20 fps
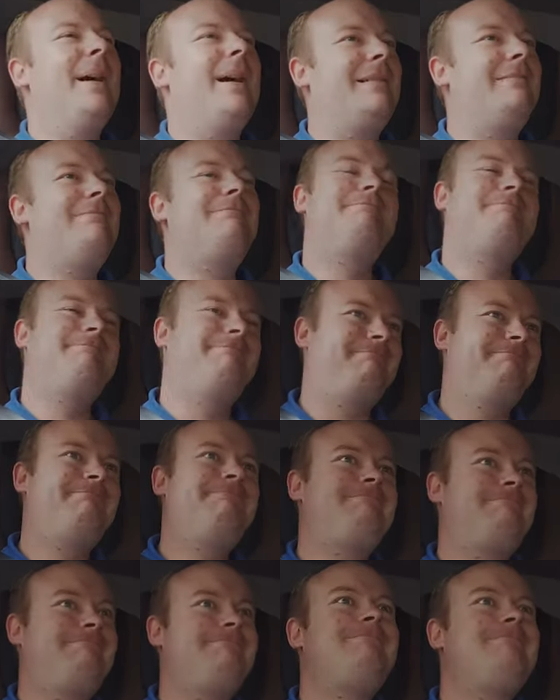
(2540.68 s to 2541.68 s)
but
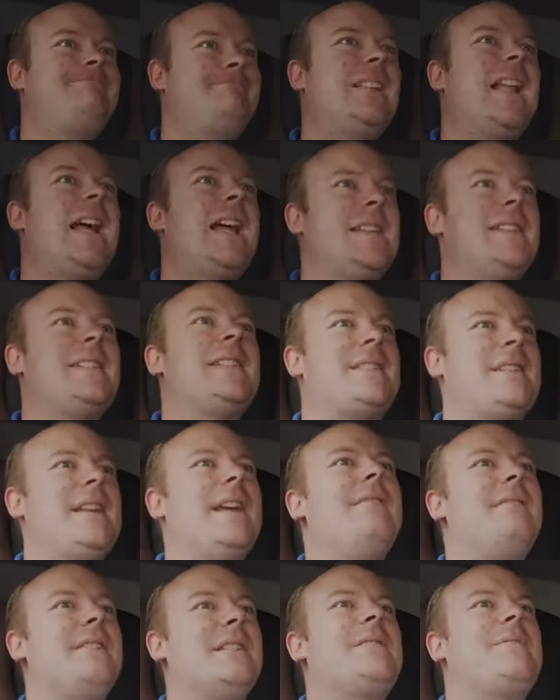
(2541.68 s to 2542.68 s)
that's a
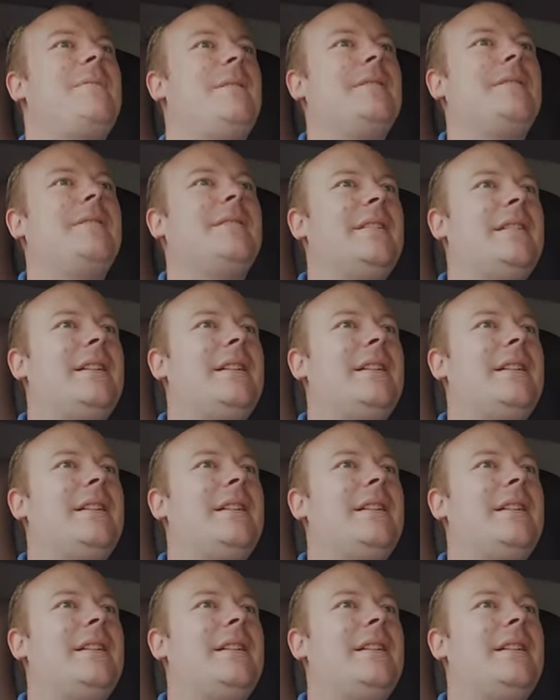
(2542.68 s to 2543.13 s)
serious one.